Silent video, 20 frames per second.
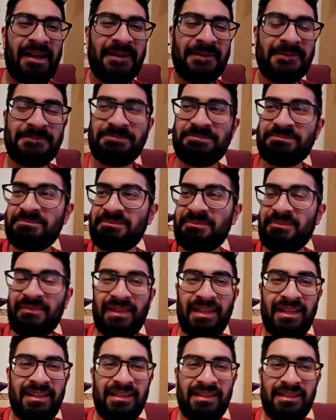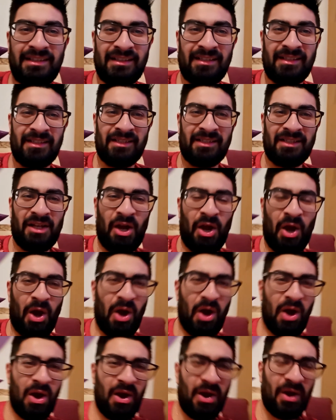Okay, I think we're done for like
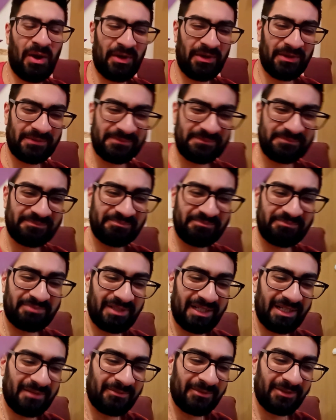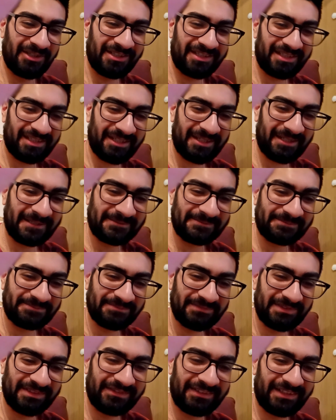three days right now. Pretty much, yeah.
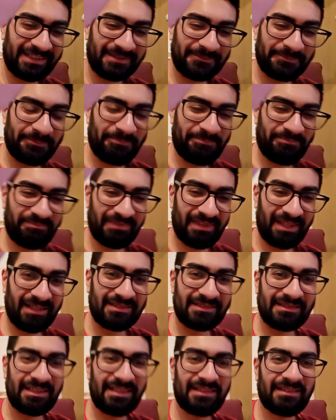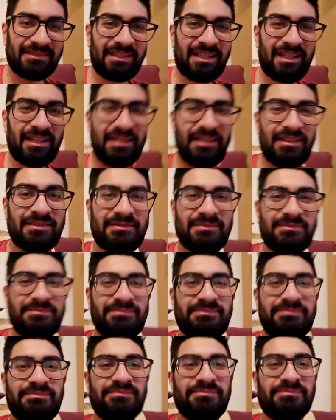We've had... Yeah. Okay,
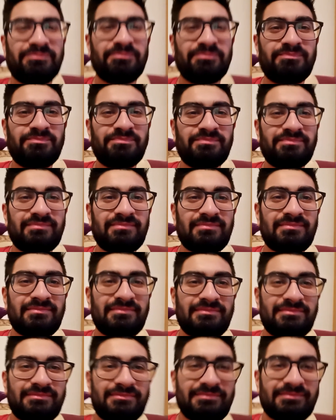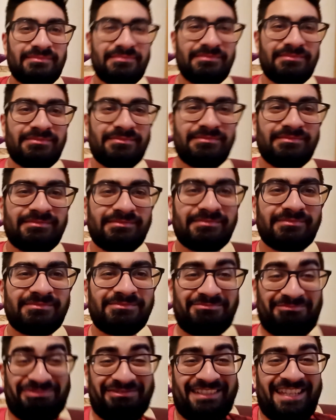who has alcohol now? I've got a wine bottle
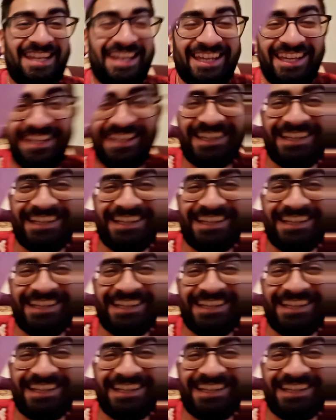in the fridge.